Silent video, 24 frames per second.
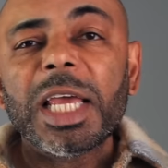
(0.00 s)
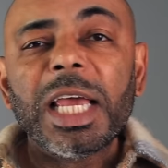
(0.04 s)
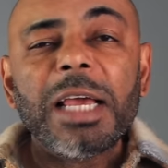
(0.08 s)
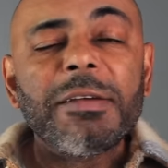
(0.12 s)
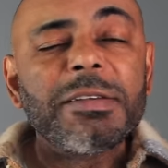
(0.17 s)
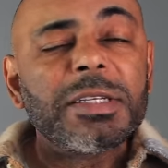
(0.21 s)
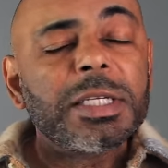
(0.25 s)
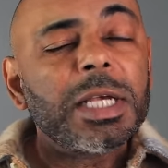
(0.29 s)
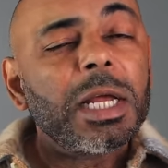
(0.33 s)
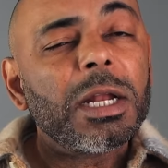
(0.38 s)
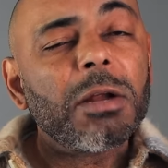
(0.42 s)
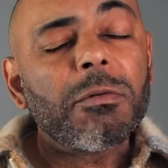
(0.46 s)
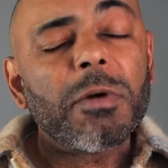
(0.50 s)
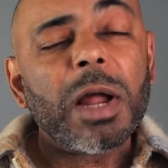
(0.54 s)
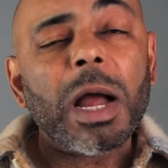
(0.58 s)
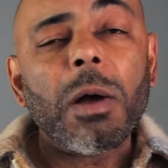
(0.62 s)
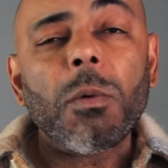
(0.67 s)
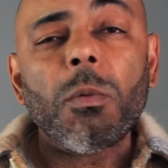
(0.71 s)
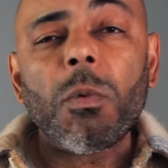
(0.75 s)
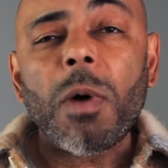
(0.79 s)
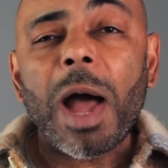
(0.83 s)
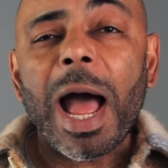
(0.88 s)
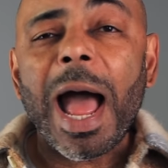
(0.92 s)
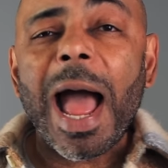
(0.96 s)
Yves Saint
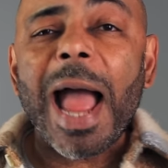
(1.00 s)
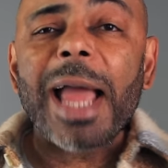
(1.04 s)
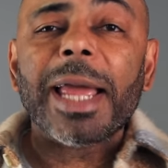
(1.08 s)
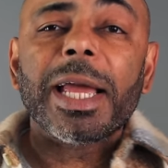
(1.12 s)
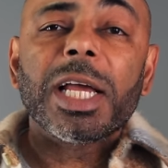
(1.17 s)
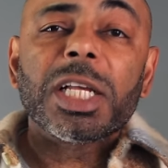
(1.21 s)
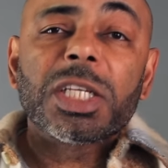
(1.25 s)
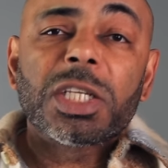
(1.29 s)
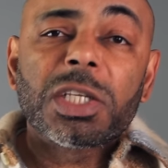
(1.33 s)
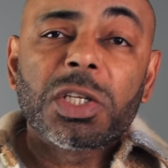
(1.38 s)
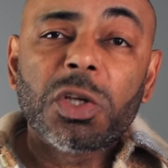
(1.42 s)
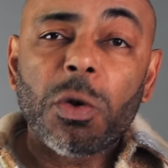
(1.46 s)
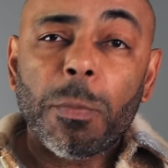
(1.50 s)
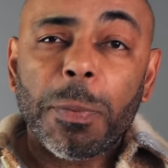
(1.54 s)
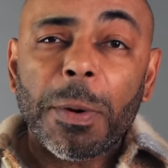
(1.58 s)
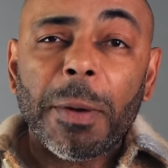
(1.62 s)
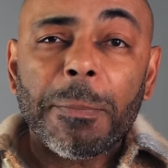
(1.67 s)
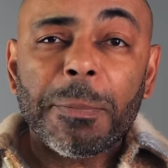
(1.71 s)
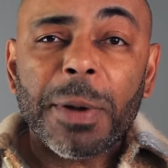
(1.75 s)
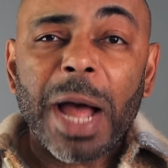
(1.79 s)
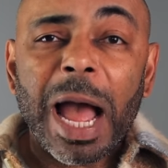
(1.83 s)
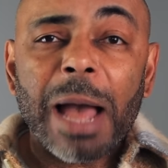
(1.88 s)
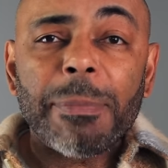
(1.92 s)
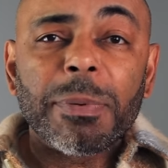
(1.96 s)
Laurent Y is super
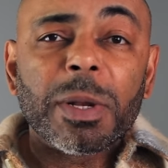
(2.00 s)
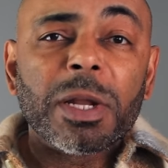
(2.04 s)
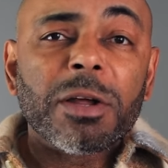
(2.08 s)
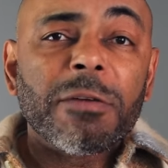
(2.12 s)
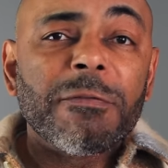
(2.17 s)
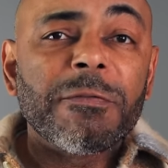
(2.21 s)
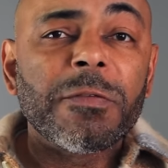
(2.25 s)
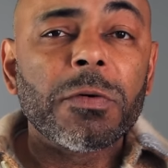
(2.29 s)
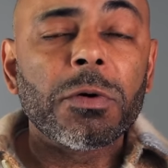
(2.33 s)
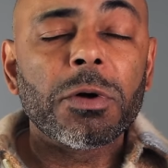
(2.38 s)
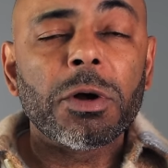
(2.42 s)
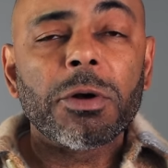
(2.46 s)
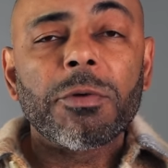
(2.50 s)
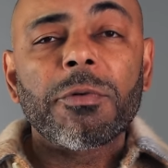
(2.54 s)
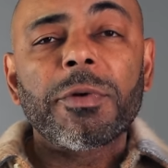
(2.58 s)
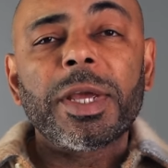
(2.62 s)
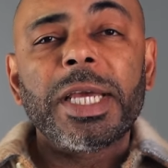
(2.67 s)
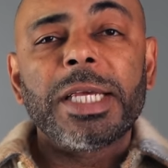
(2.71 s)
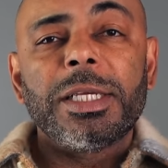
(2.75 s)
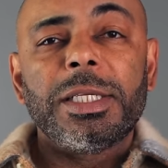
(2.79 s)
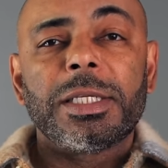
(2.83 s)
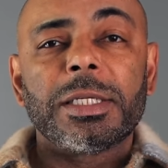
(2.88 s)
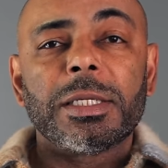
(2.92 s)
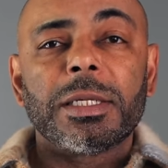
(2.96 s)
popular for a
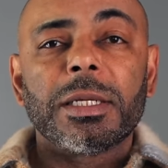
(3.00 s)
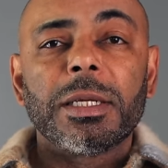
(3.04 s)
reason.